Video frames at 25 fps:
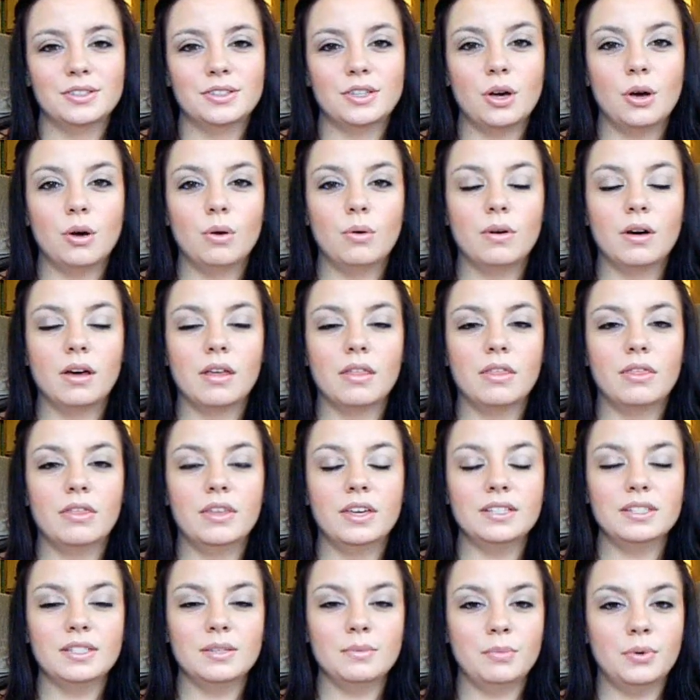So
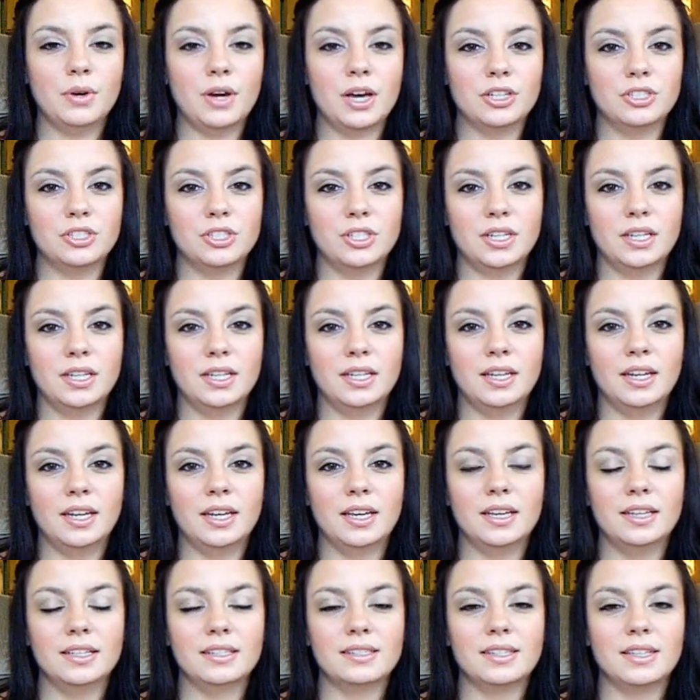this impression
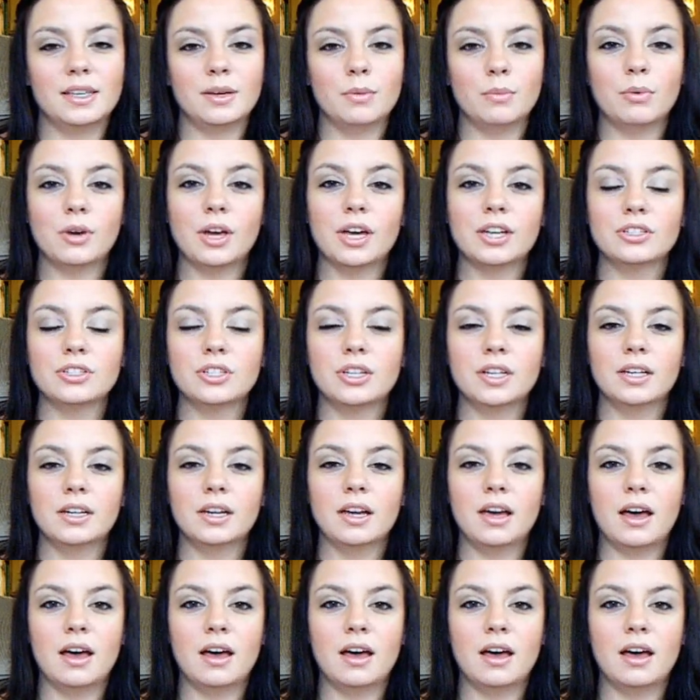is the impression